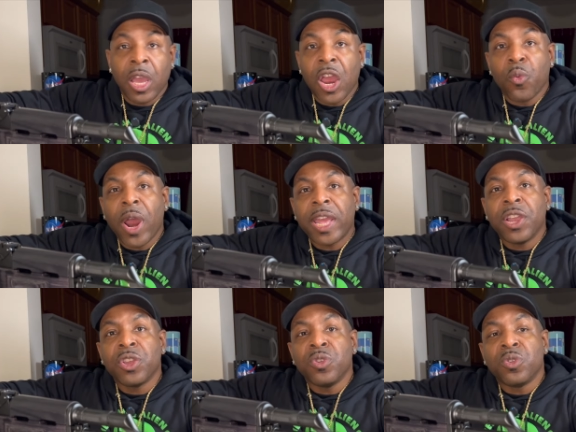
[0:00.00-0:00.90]
And right
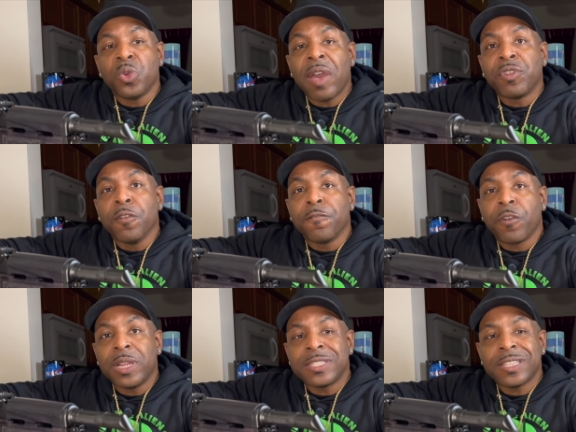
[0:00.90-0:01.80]
here, you do have your
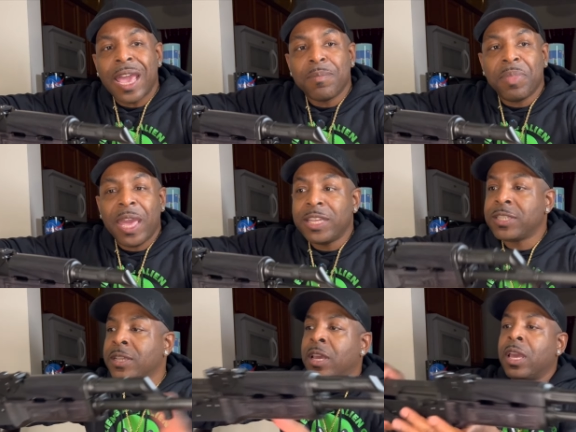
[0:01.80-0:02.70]
front sight
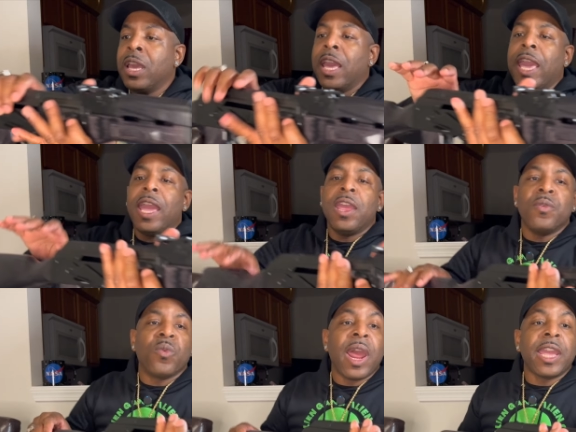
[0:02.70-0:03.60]
base.
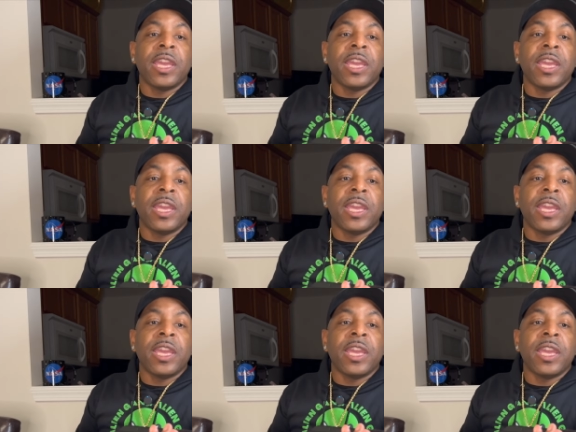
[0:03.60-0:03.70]
And right